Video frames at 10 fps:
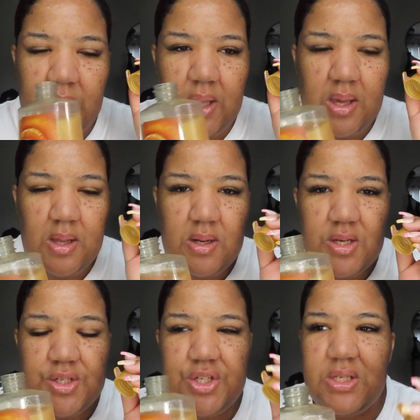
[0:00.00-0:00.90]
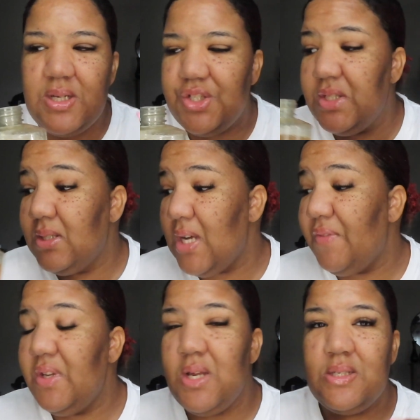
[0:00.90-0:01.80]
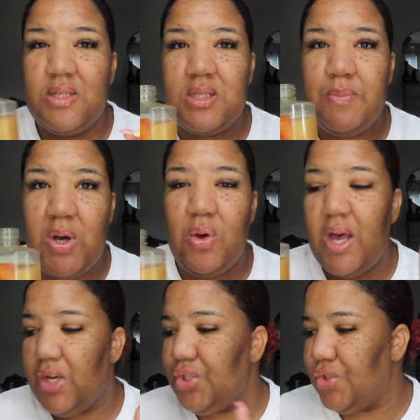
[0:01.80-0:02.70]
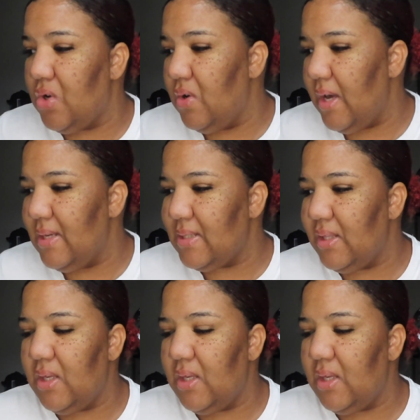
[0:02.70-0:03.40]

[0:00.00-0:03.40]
and she she definitely doesn't smell as strong as like